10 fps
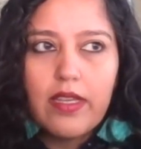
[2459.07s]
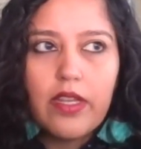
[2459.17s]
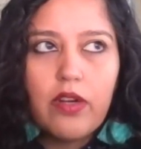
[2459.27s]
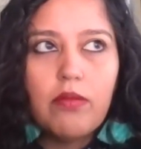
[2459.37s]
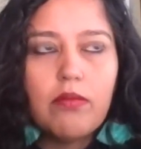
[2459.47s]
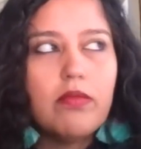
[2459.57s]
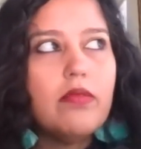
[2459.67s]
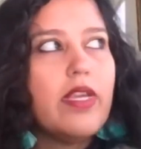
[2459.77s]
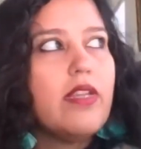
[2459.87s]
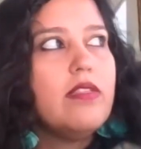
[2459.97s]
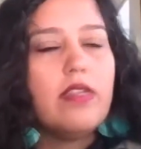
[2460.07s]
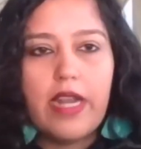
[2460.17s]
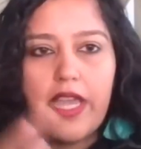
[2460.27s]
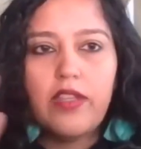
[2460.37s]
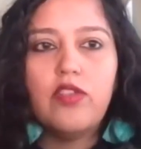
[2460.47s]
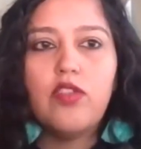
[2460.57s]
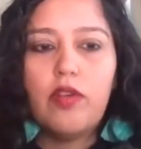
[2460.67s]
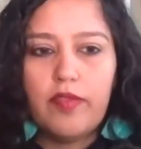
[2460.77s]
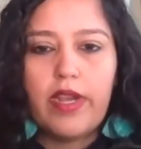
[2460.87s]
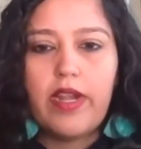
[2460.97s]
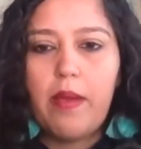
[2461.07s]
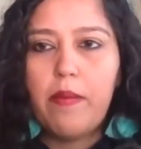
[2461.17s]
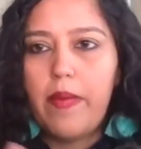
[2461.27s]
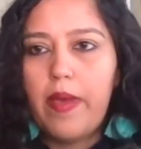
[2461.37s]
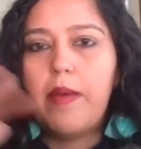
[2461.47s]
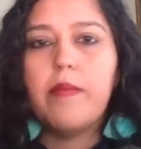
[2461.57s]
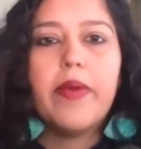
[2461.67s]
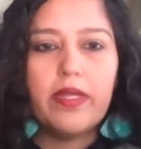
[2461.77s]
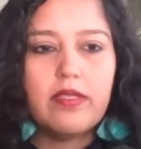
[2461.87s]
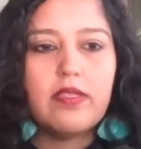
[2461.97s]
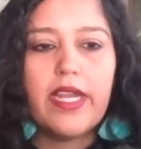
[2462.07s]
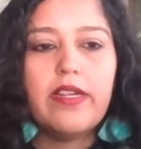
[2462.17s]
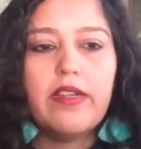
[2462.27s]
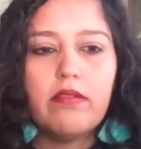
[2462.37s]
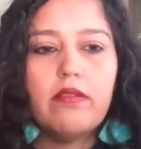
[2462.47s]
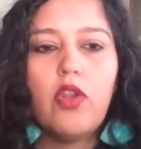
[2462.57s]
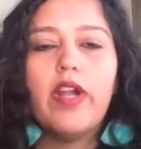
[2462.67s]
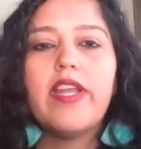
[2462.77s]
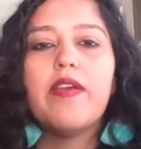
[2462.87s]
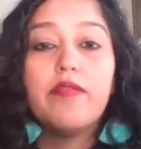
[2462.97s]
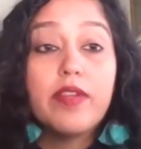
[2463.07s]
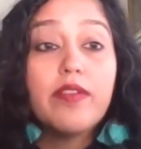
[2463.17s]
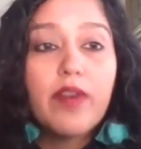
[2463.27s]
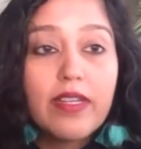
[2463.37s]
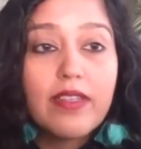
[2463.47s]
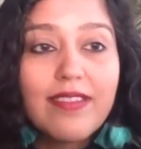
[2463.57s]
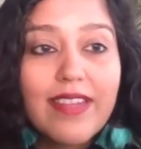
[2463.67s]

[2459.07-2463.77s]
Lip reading: there is a range of that empaths, right? Not everyone